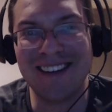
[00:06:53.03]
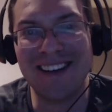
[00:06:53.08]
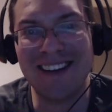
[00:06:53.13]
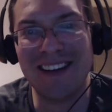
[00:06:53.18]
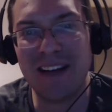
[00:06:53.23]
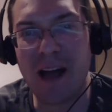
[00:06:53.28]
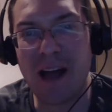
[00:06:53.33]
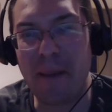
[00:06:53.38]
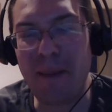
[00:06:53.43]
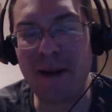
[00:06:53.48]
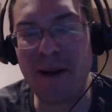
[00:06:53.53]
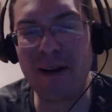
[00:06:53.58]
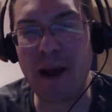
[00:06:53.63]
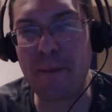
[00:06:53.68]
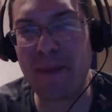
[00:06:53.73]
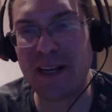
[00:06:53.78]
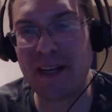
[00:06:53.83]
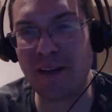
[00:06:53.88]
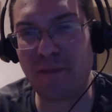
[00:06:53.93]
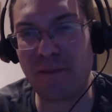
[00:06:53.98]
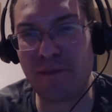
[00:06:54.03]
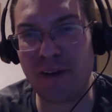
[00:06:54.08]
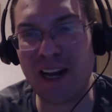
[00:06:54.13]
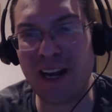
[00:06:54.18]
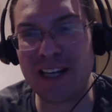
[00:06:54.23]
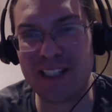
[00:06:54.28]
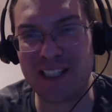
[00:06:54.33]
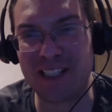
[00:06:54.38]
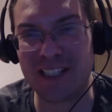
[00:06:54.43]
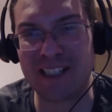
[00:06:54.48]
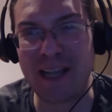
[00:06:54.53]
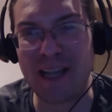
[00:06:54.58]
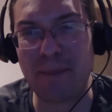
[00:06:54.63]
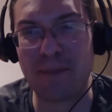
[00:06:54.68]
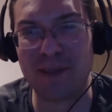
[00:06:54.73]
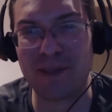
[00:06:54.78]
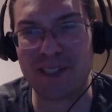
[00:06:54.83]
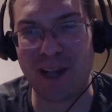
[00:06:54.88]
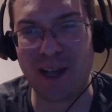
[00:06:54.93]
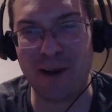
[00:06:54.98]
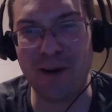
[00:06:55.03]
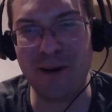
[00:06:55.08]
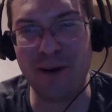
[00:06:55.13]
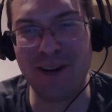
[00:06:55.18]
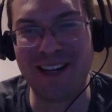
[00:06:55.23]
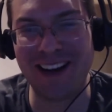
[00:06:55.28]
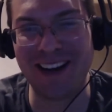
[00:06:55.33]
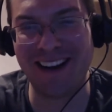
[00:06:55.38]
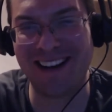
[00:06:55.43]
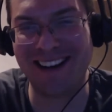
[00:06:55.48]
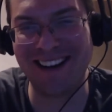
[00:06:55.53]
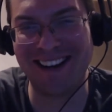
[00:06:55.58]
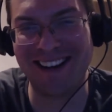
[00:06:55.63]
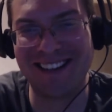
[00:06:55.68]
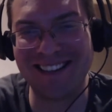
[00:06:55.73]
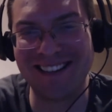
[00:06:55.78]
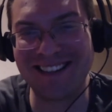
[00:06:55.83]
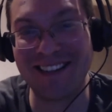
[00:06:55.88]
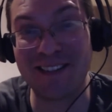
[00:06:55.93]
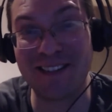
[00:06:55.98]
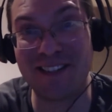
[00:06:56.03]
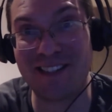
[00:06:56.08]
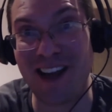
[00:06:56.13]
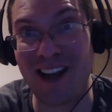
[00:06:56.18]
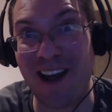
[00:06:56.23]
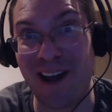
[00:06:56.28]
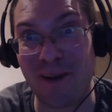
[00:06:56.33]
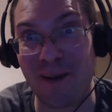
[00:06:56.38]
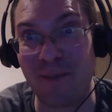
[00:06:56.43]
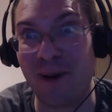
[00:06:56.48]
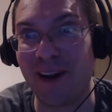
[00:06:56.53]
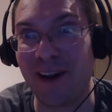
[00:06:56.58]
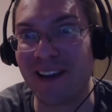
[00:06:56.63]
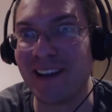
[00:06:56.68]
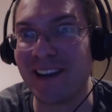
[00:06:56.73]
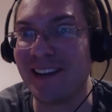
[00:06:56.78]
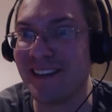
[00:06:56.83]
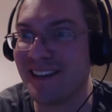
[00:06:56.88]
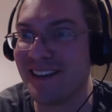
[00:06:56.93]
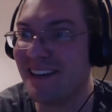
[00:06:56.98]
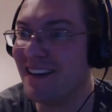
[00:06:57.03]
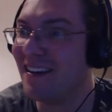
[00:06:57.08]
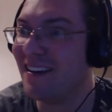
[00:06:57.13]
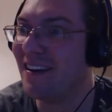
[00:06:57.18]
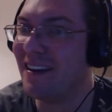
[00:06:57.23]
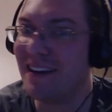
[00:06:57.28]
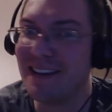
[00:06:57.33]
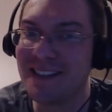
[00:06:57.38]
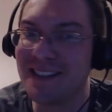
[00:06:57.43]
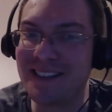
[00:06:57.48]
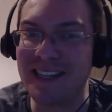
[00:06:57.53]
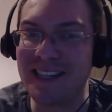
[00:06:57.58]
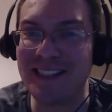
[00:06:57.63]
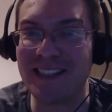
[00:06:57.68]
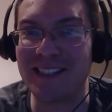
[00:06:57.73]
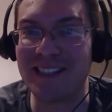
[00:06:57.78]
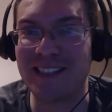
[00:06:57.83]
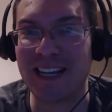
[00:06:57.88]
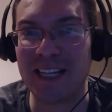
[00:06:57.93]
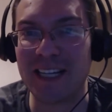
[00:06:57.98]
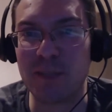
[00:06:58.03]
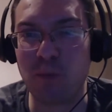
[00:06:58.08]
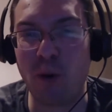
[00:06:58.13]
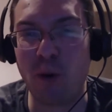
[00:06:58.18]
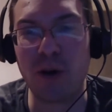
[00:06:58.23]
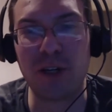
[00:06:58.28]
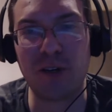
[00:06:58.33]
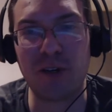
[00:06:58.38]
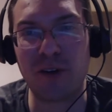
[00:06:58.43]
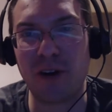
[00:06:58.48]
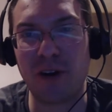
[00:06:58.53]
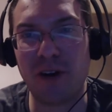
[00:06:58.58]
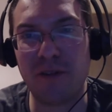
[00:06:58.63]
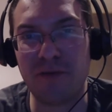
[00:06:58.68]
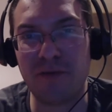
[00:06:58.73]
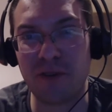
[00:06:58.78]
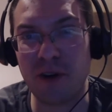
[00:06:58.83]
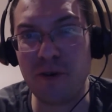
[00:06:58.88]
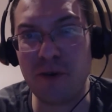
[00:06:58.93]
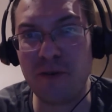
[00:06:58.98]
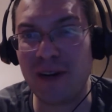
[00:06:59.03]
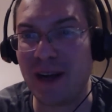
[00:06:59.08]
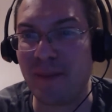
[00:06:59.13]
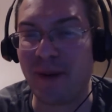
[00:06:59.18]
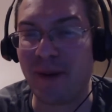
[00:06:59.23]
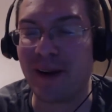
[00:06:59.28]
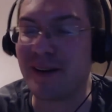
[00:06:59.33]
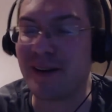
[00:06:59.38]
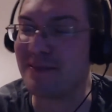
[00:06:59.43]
Apparently I picked a Flash this episode to start my season 6 watch through, now mind.